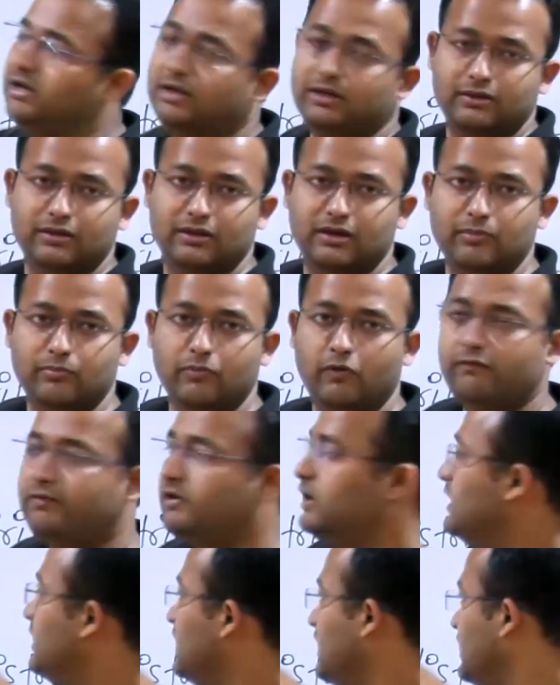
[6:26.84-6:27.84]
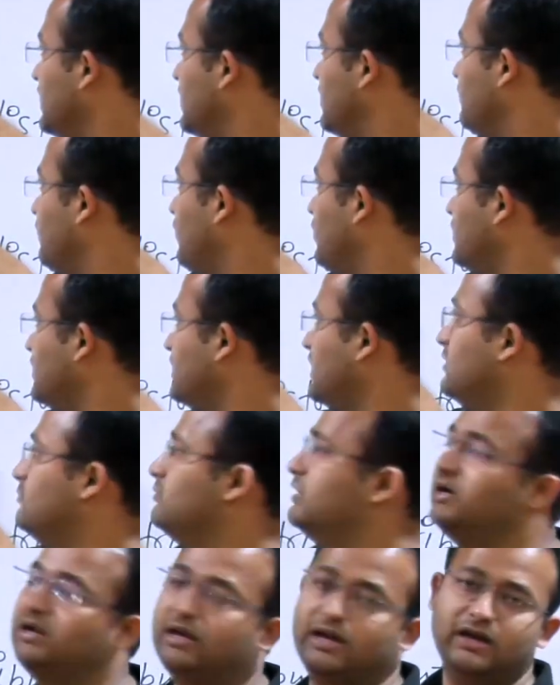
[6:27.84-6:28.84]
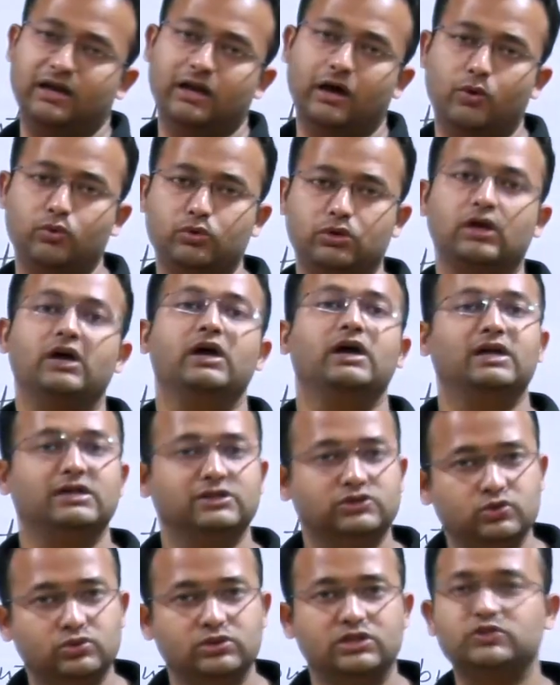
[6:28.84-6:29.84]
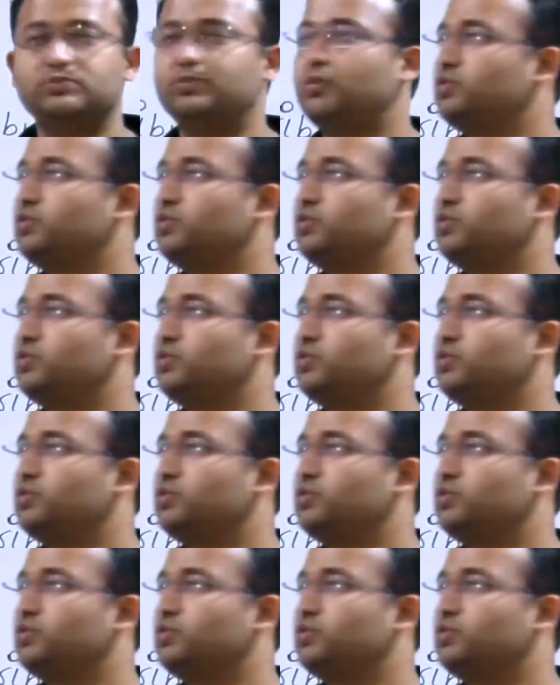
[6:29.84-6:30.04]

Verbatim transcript: be removed, here water can be drained out. So, these